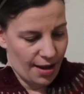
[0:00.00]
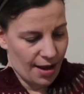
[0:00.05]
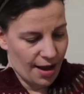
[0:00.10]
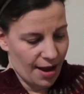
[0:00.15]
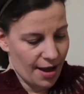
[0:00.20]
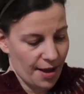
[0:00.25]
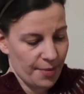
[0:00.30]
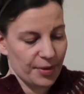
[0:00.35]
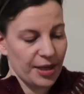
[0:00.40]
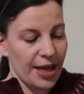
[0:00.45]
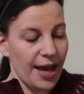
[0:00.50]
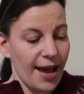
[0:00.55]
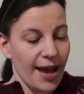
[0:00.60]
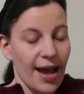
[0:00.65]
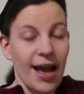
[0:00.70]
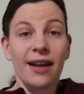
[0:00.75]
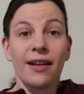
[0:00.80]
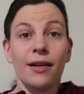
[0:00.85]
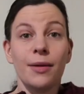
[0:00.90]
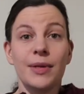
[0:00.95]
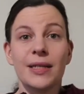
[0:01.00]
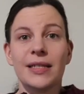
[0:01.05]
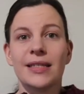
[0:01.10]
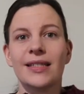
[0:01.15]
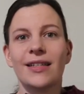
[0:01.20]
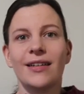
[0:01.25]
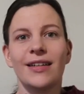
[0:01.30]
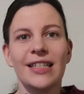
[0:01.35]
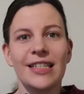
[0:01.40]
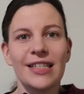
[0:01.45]
Yeah, and I'm
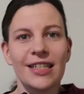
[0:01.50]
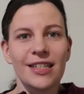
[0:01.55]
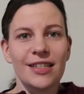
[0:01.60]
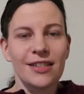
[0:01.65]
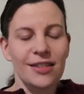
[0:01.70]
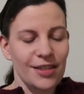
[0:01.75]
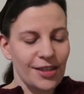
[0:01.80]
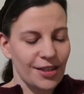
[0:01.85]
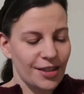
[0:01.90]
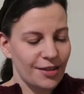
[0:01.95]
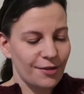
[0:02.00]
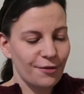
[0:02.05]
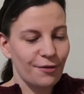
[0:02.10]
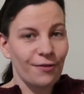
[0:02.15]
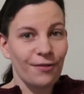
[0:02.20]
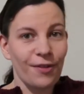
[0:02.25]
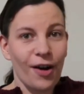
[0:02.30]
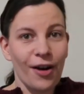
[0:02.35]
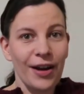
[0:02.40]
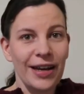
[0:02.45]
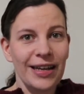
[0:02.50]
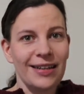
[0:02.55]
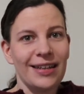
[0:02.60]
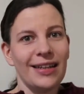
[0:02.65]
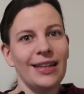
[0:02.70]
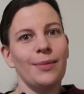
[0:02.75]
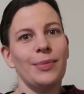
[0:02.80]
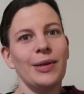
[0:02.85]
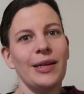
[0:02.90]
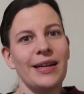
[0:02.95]
excited to
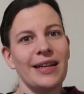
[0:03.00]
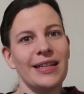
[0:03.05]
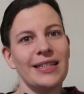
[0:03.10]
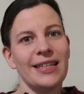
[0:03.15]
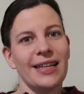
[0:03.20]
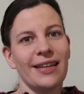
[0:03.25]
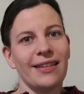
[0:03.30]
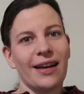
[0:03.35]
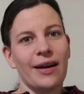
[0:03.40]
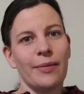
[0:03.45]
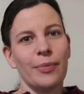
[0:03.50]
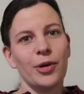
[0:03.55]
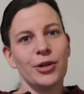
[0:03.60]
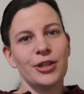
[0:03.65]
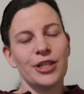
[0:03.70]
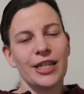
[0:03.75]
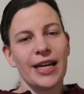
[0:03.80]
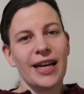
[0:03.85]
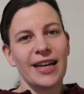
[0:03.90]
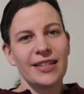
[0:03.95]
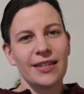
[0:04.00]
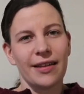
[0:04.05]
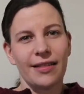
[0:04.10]
finally be knitting that project.